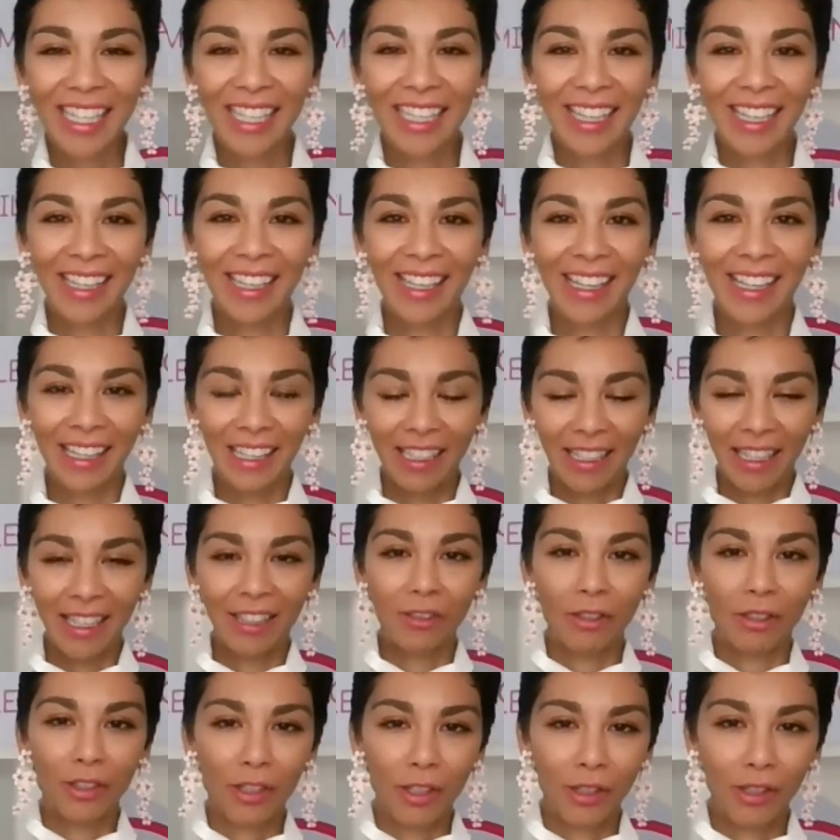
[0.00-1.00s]

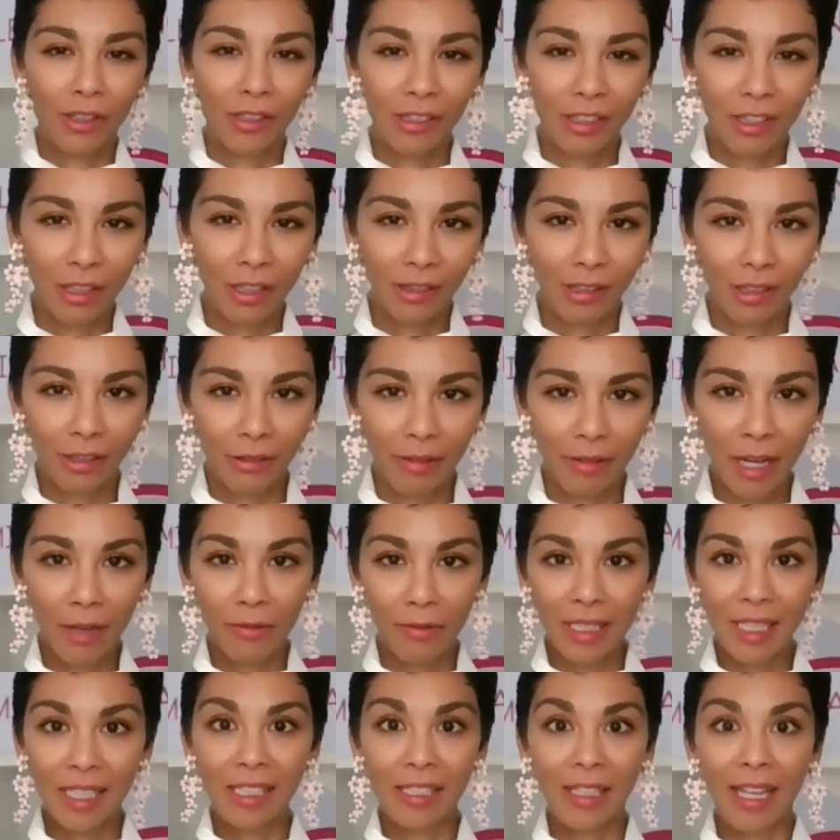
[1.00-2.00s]
And you're totally
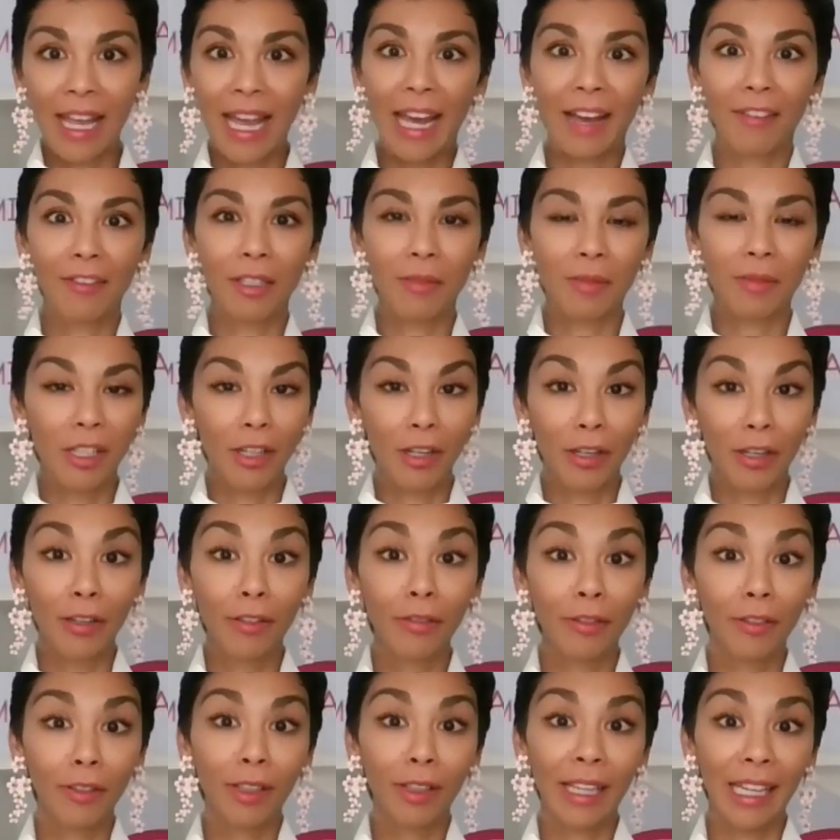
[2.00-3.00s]
right. We still have to be
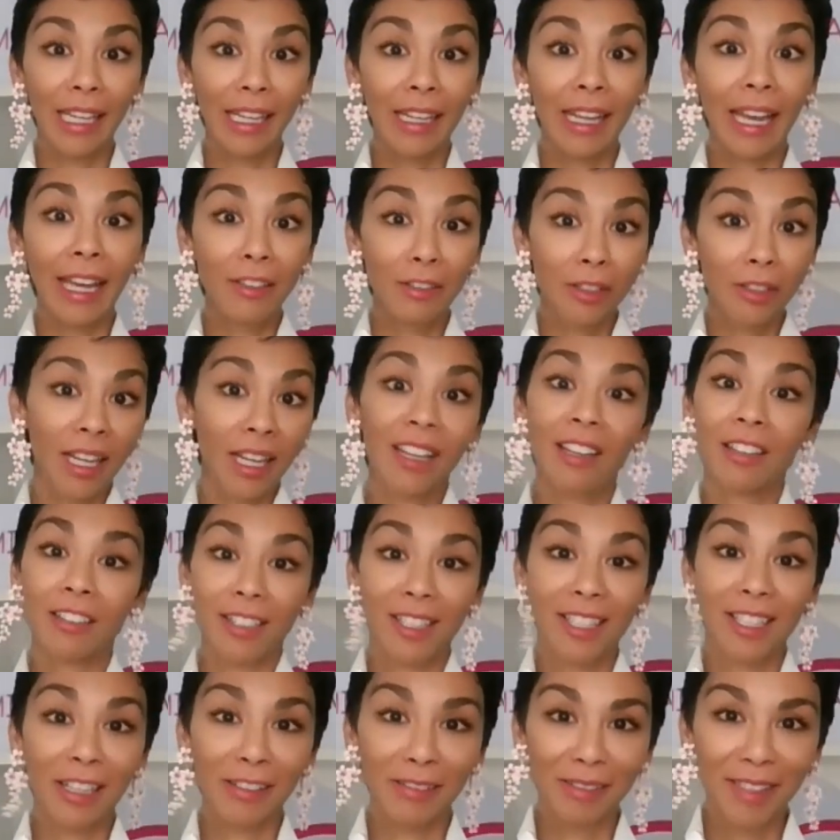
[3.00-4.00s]
careful and educate
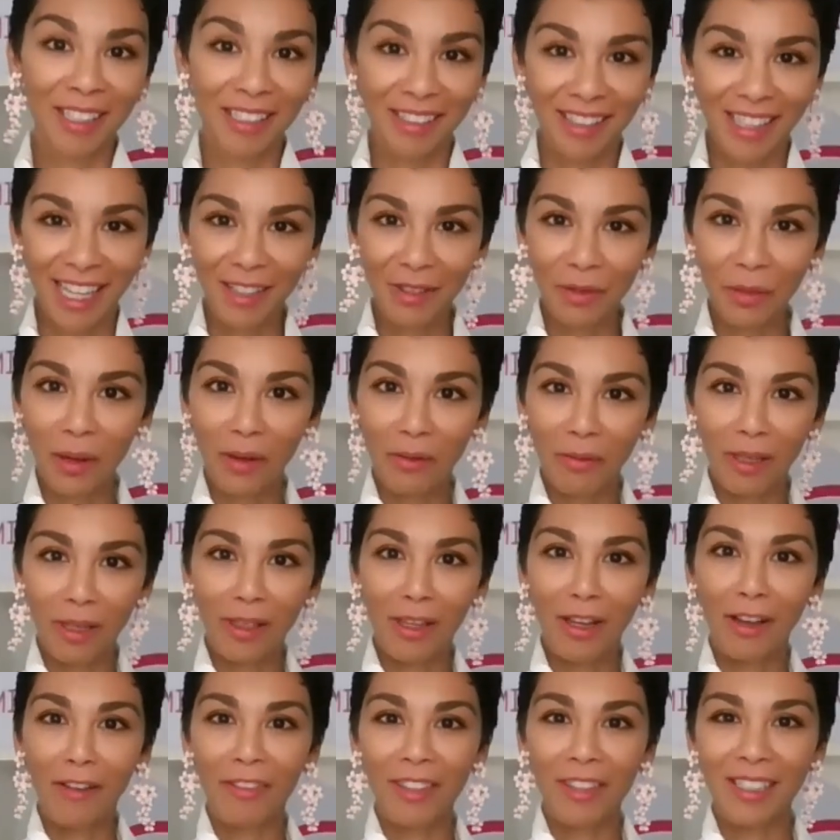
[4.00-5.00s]
ourselves. And that's why we
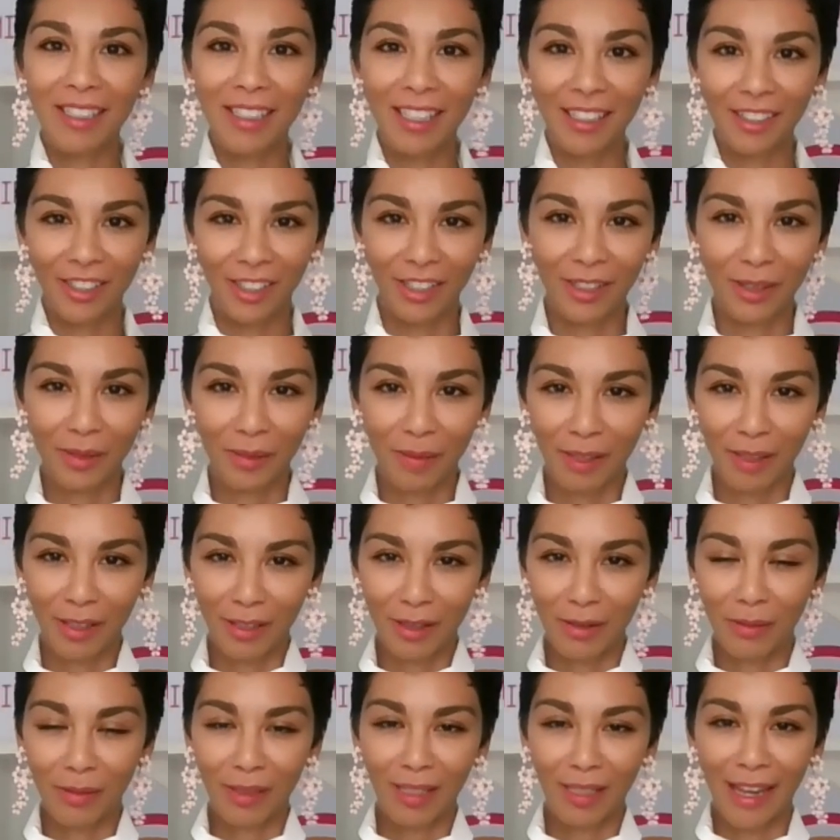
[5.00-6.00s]
love these sessions,
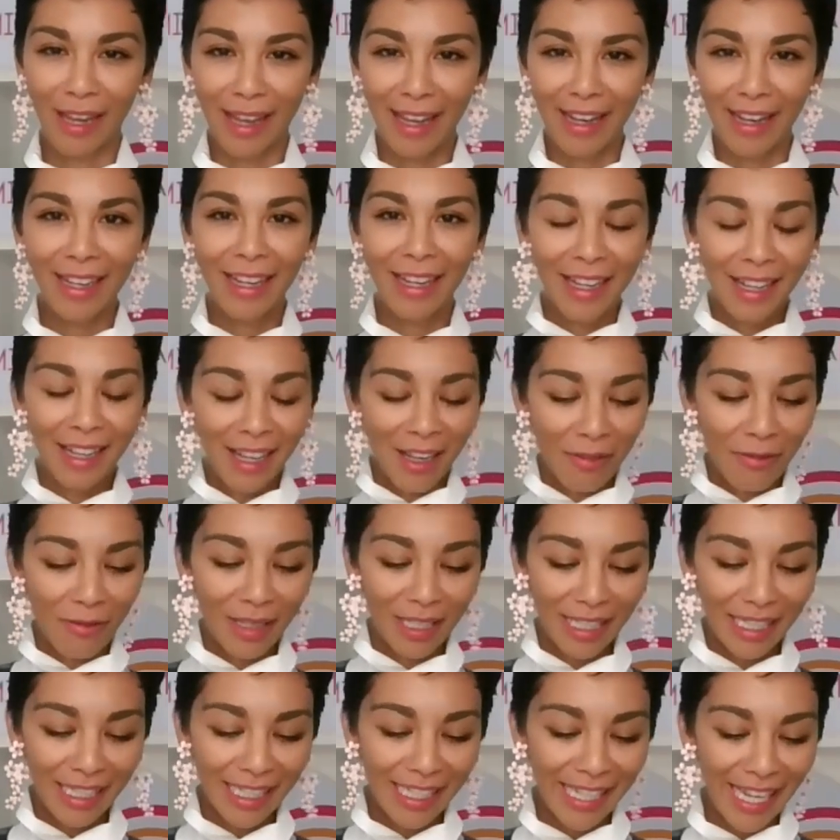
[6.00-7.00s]
because we can
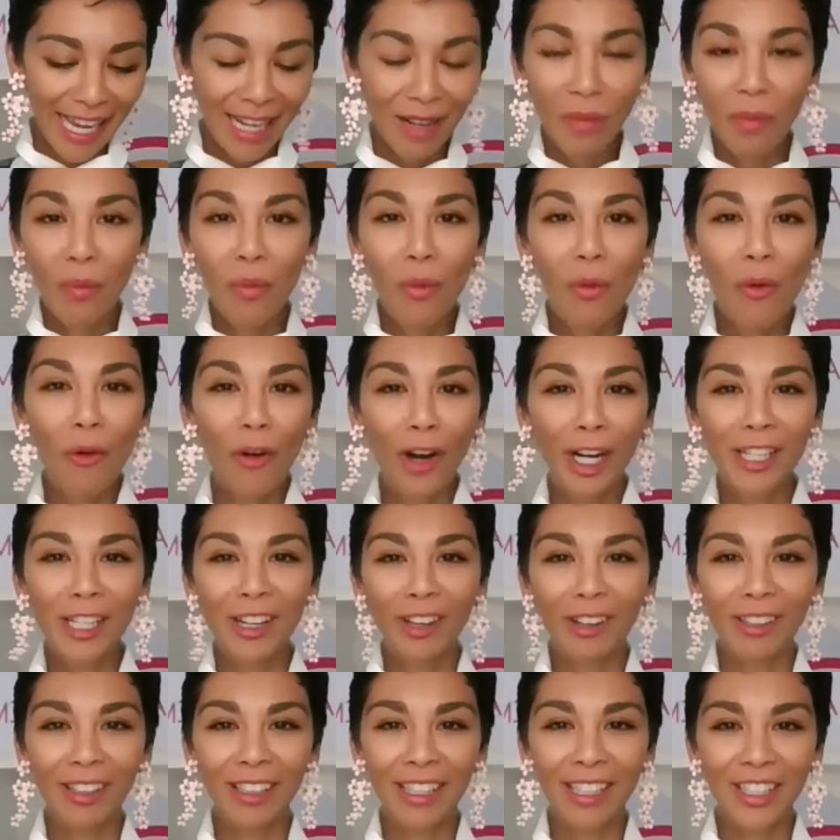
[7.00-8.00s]
get more
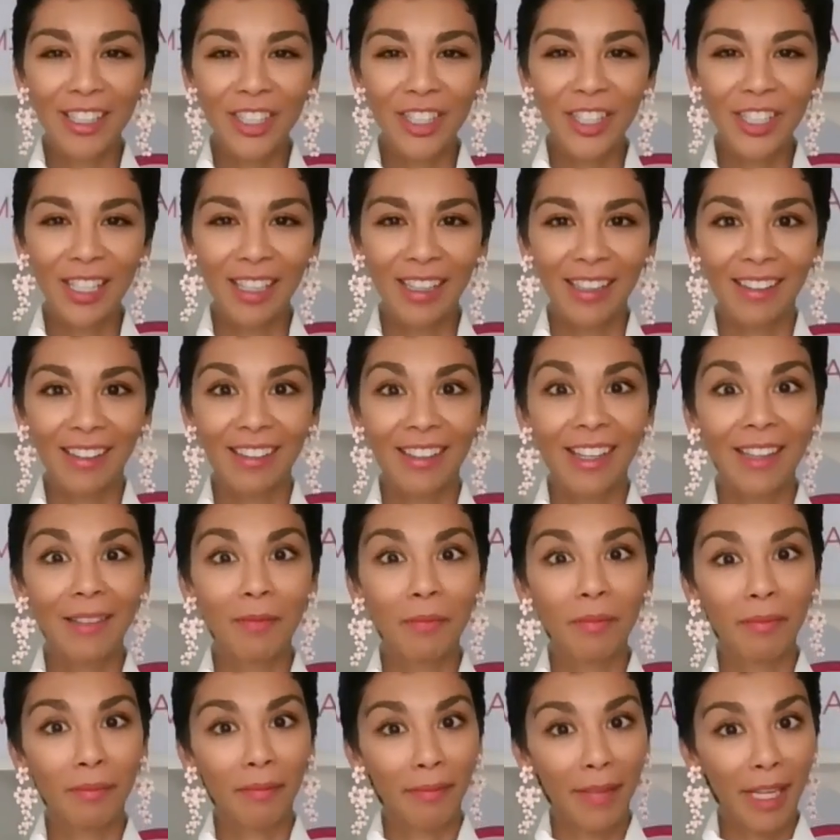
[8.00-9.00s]
knowledge and
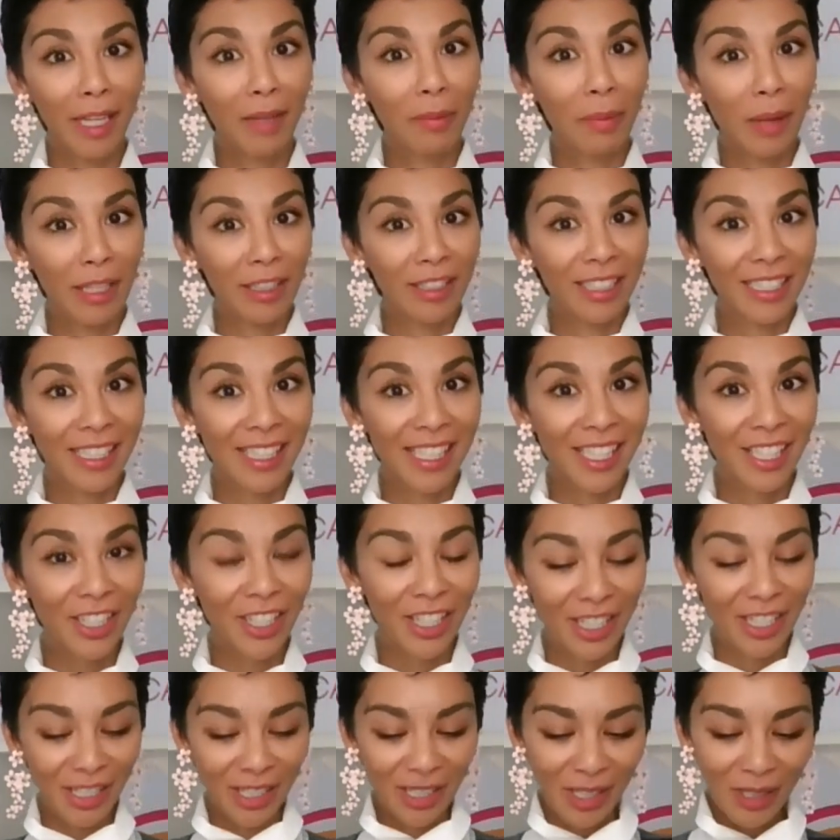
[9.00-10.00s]
then make better
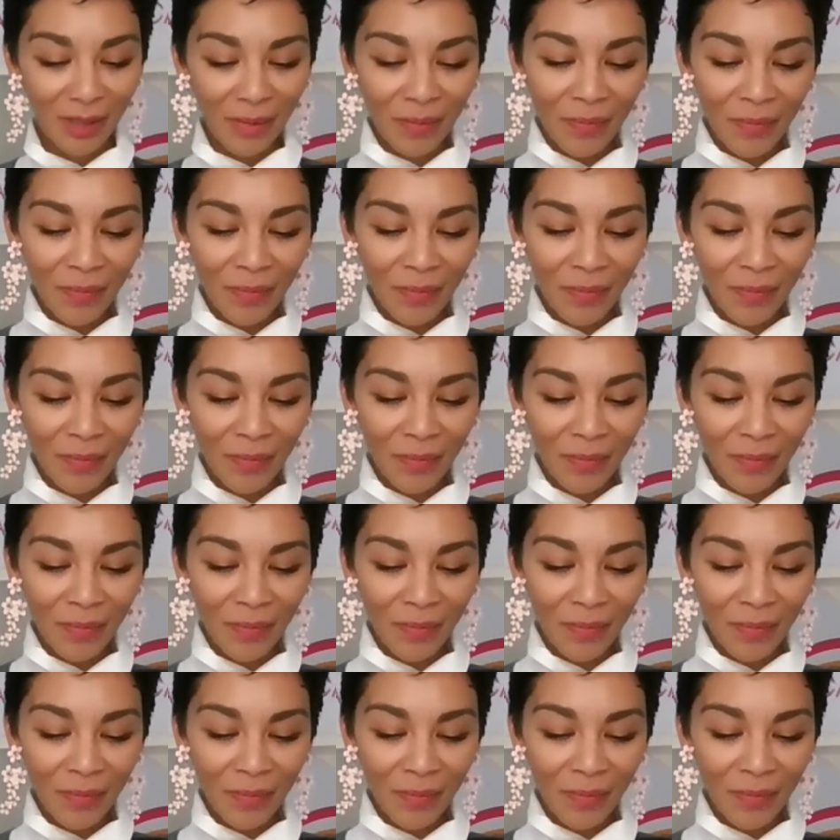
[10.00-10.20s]
decisions.